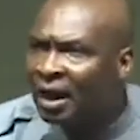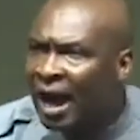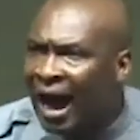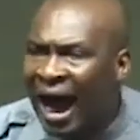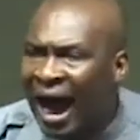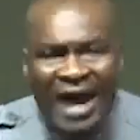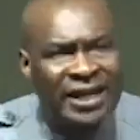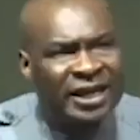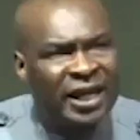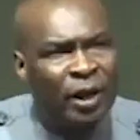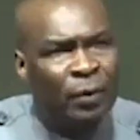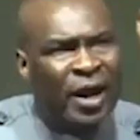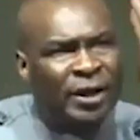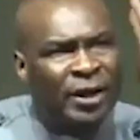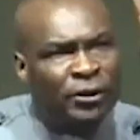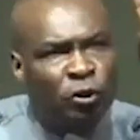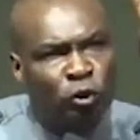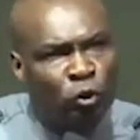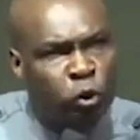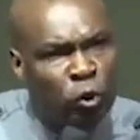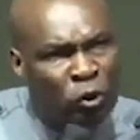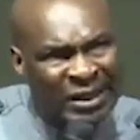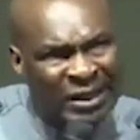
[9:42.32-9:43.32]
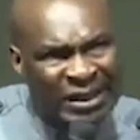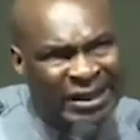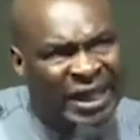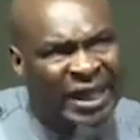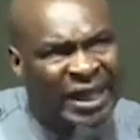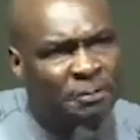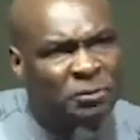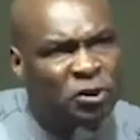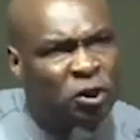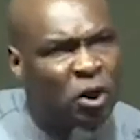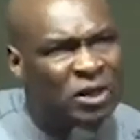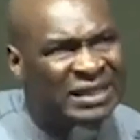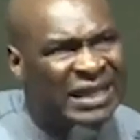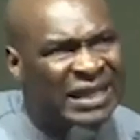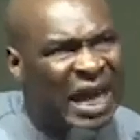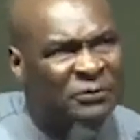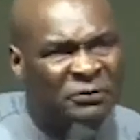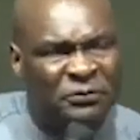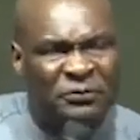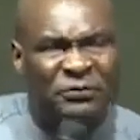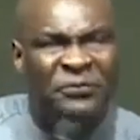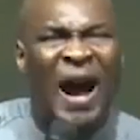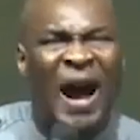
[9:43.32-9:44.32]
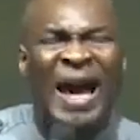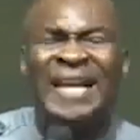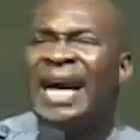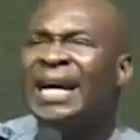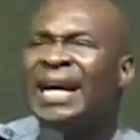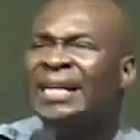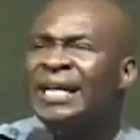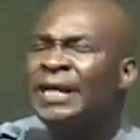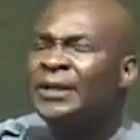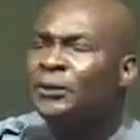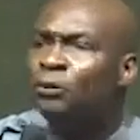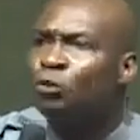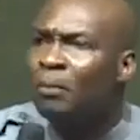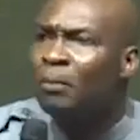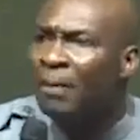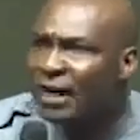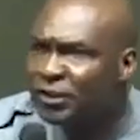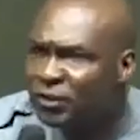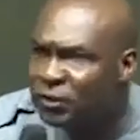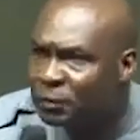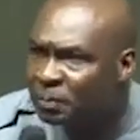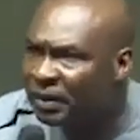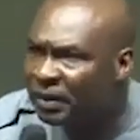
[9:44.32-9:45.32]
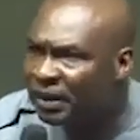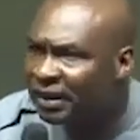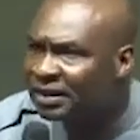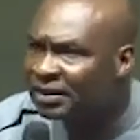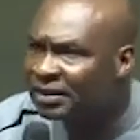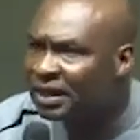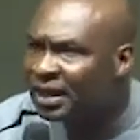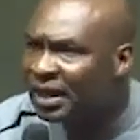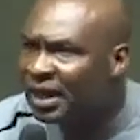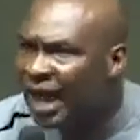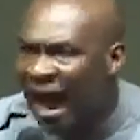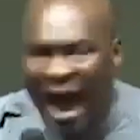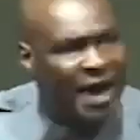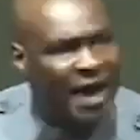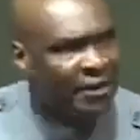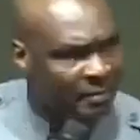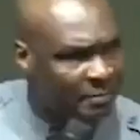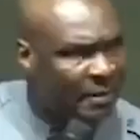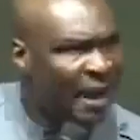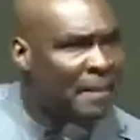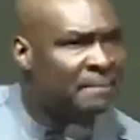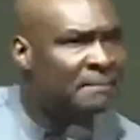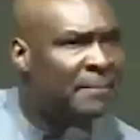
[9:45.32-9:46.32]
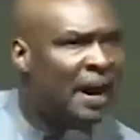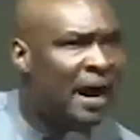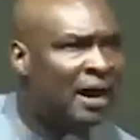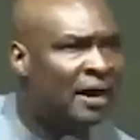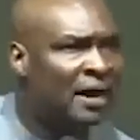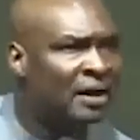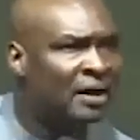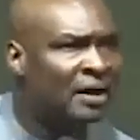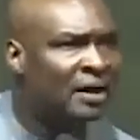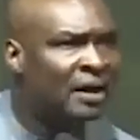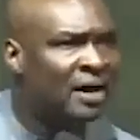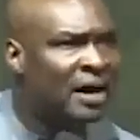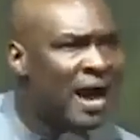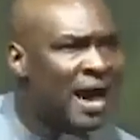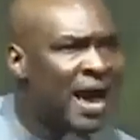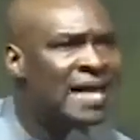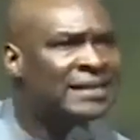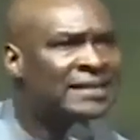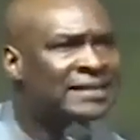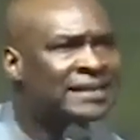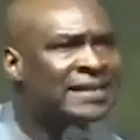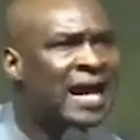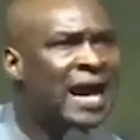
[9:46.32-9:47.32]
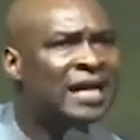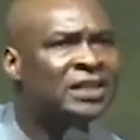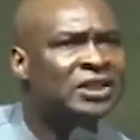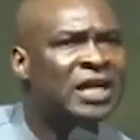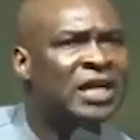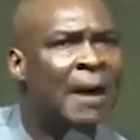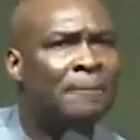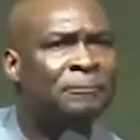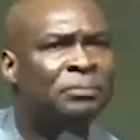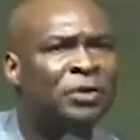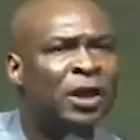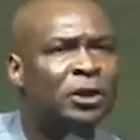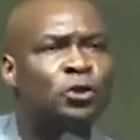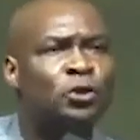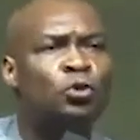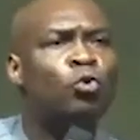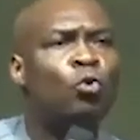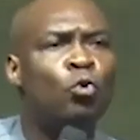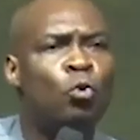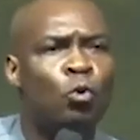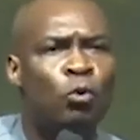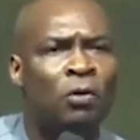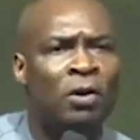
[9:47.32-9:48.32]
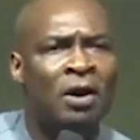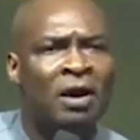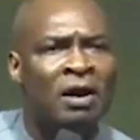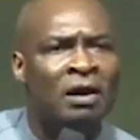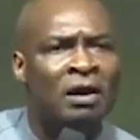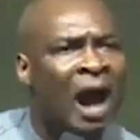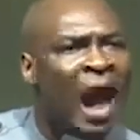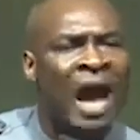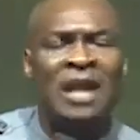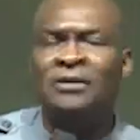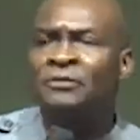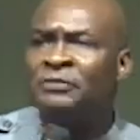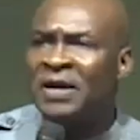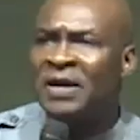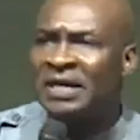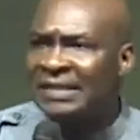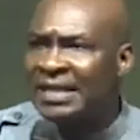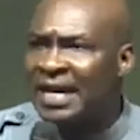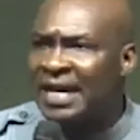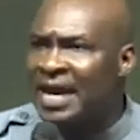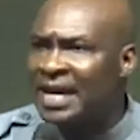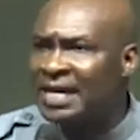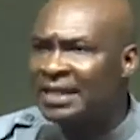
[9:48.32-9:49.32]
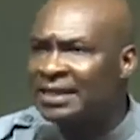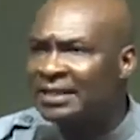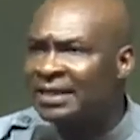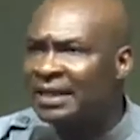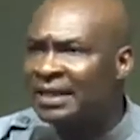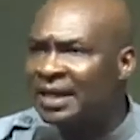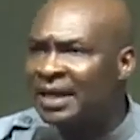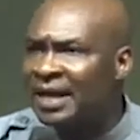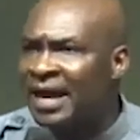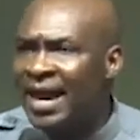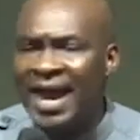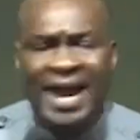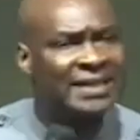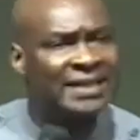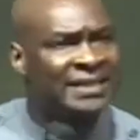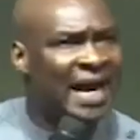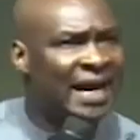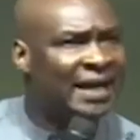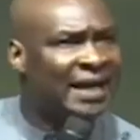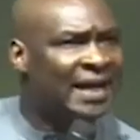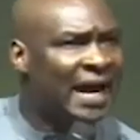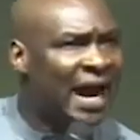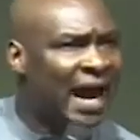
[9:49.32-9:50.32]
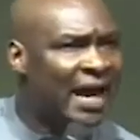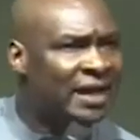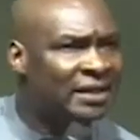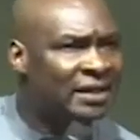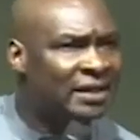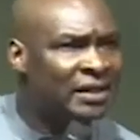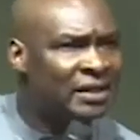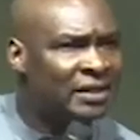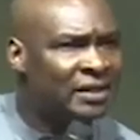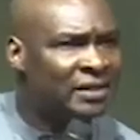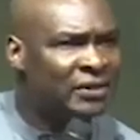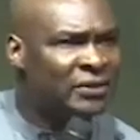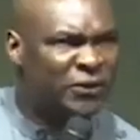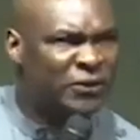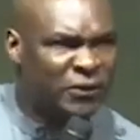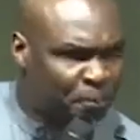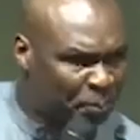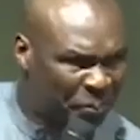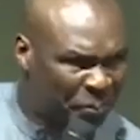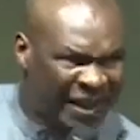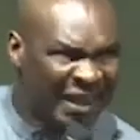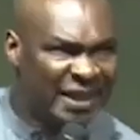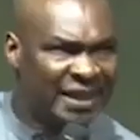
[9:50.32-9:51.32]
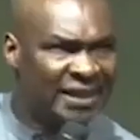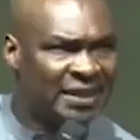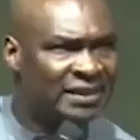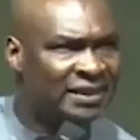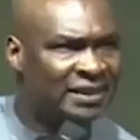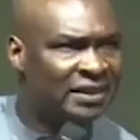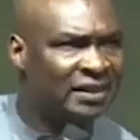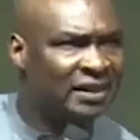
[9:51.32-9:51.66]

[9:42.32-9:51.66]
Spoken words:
And there were two scriptures that fired into my spirit. I remember Esther chapter 2 and verse 8 and 9. Speed,